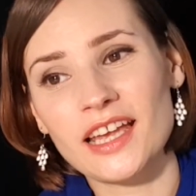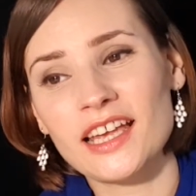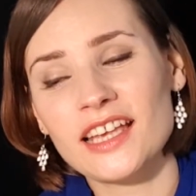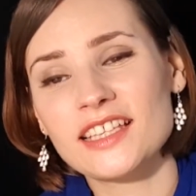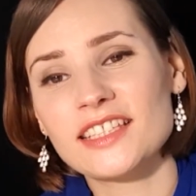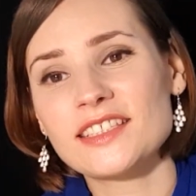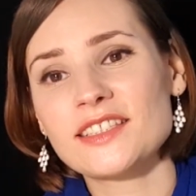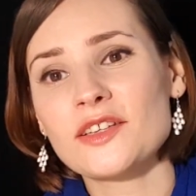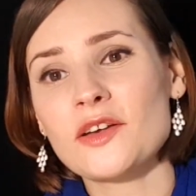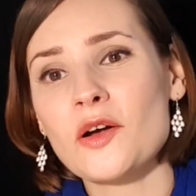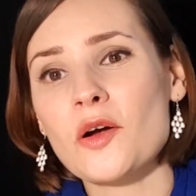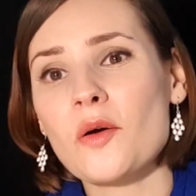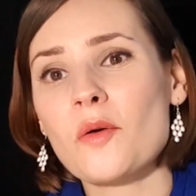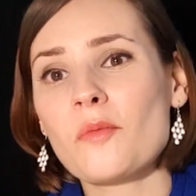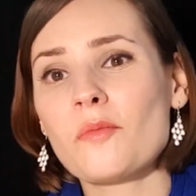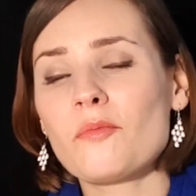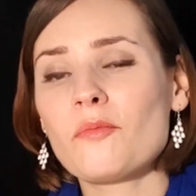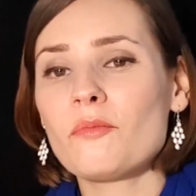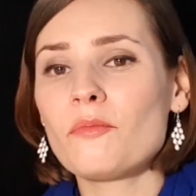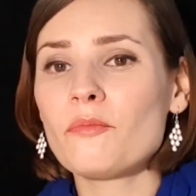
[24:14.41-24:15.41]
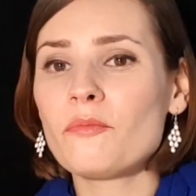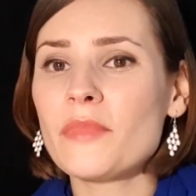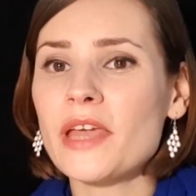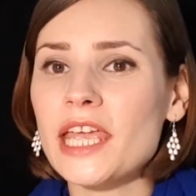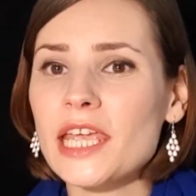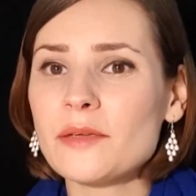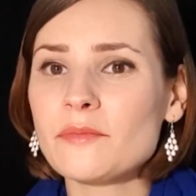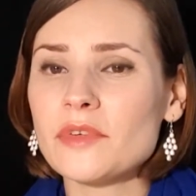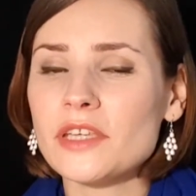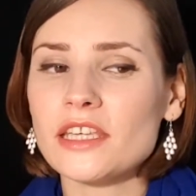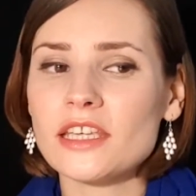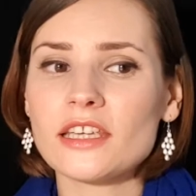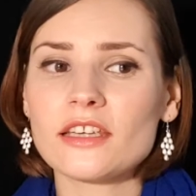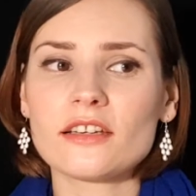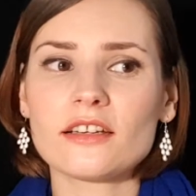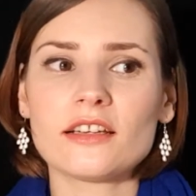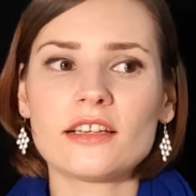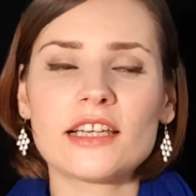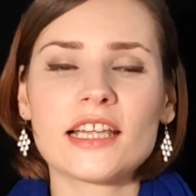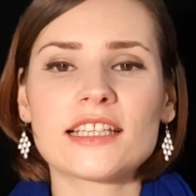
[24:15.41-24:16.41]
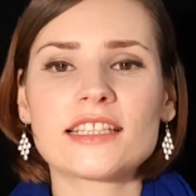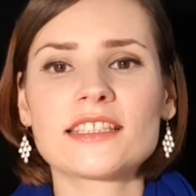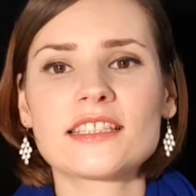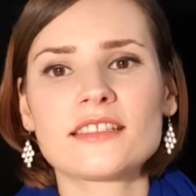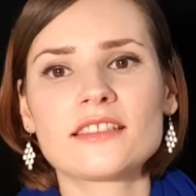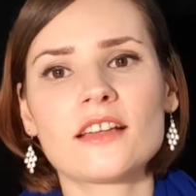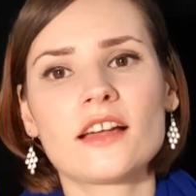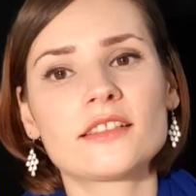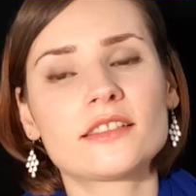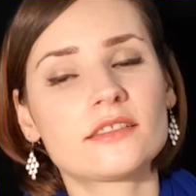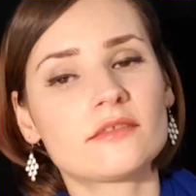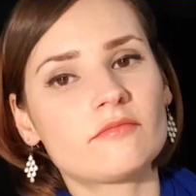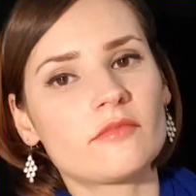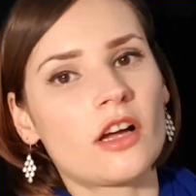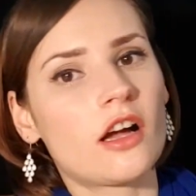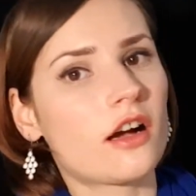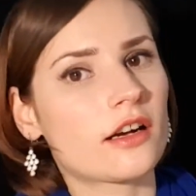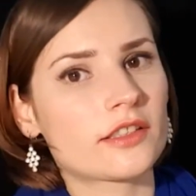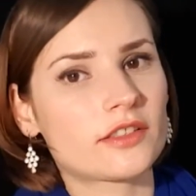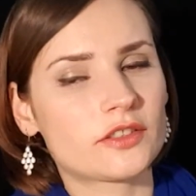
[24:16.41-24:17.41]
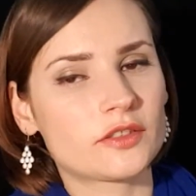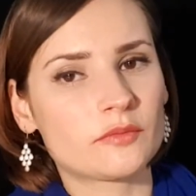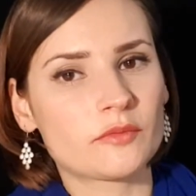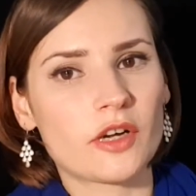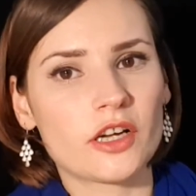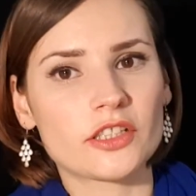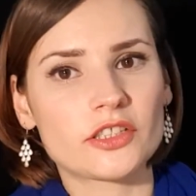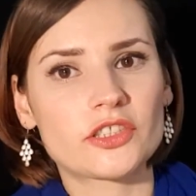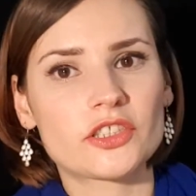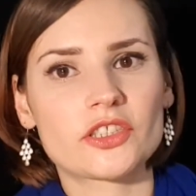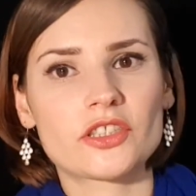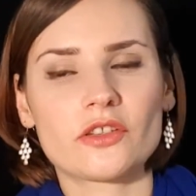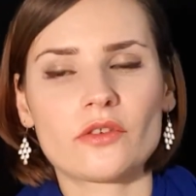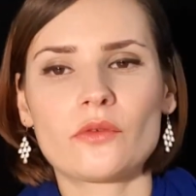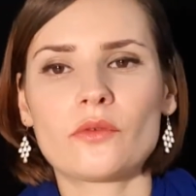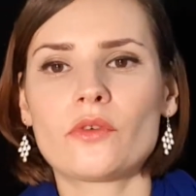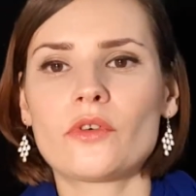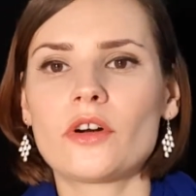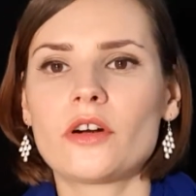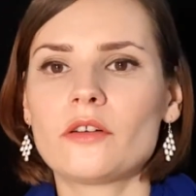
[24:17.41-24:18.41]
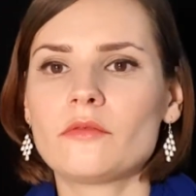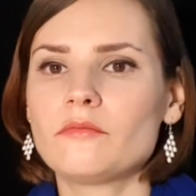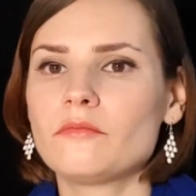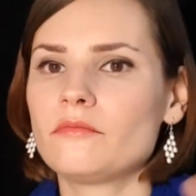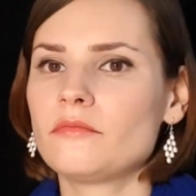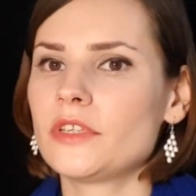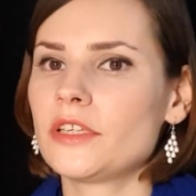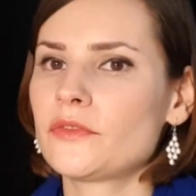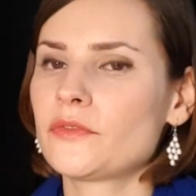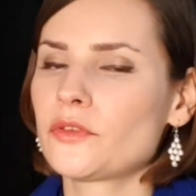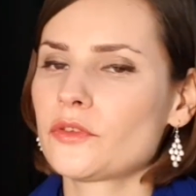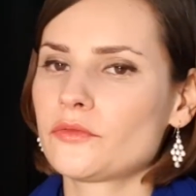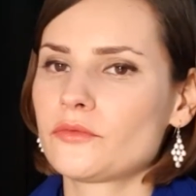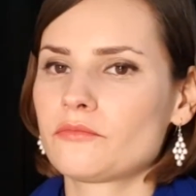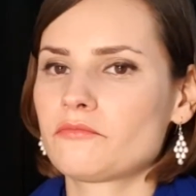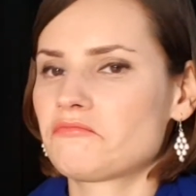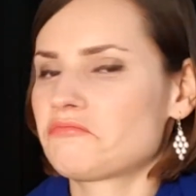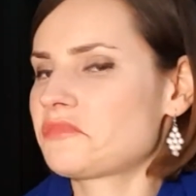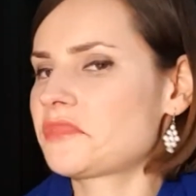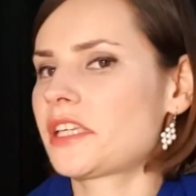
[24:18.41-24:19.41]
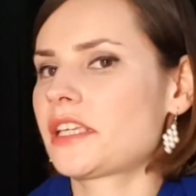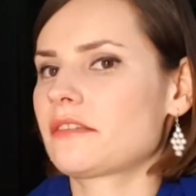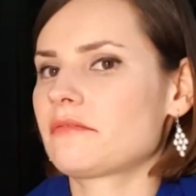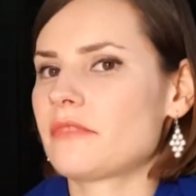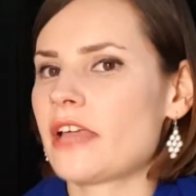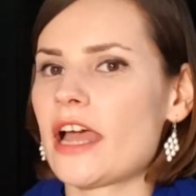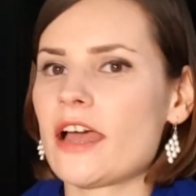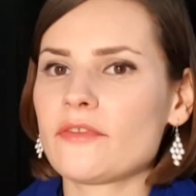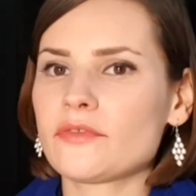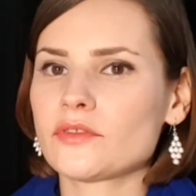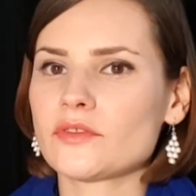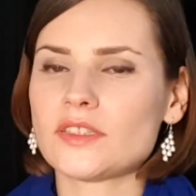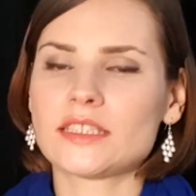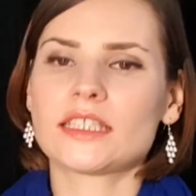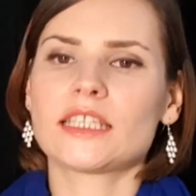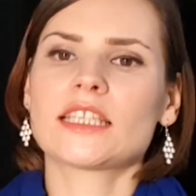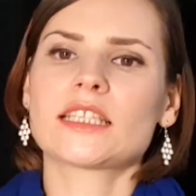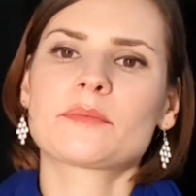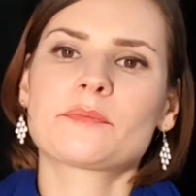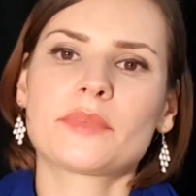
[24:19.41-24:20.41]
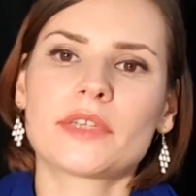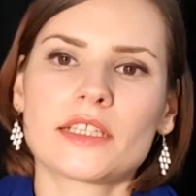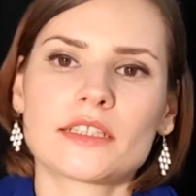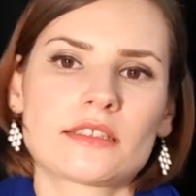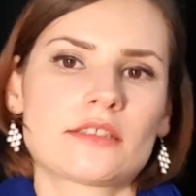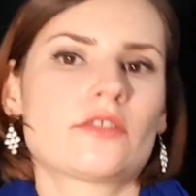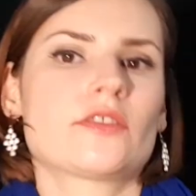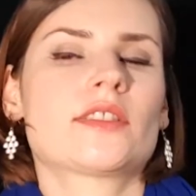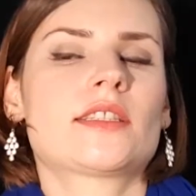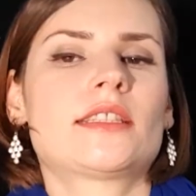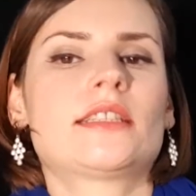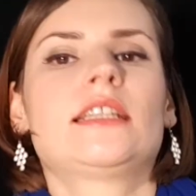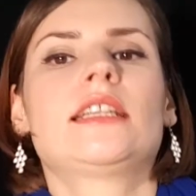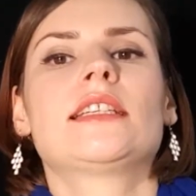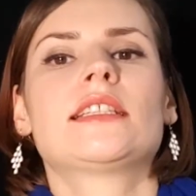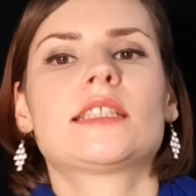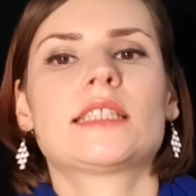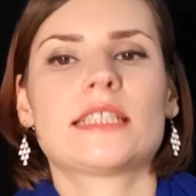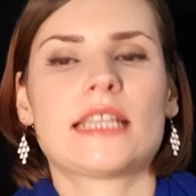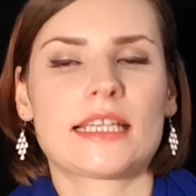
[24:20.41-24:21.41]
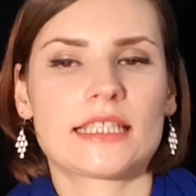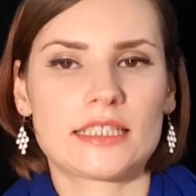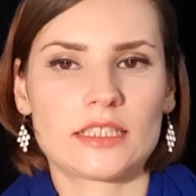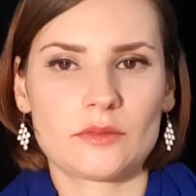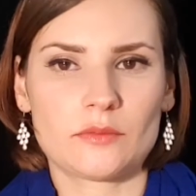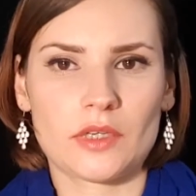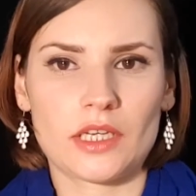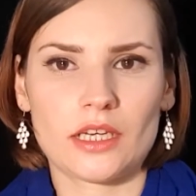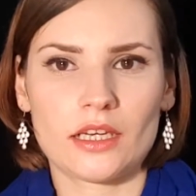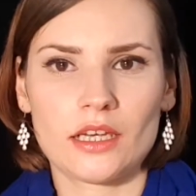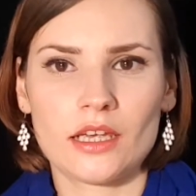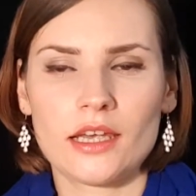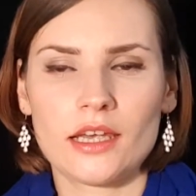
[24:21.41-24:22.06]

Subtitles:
So maybe let's not hug too much, or if you have to sneeze, please don't sneeze next to me.